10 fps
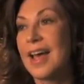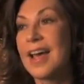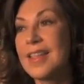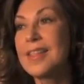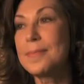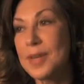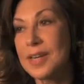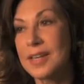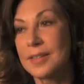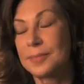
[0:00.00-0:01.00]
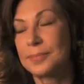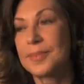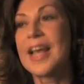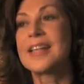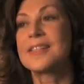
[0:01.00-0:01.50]
and the media
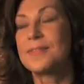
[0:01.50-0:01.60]
as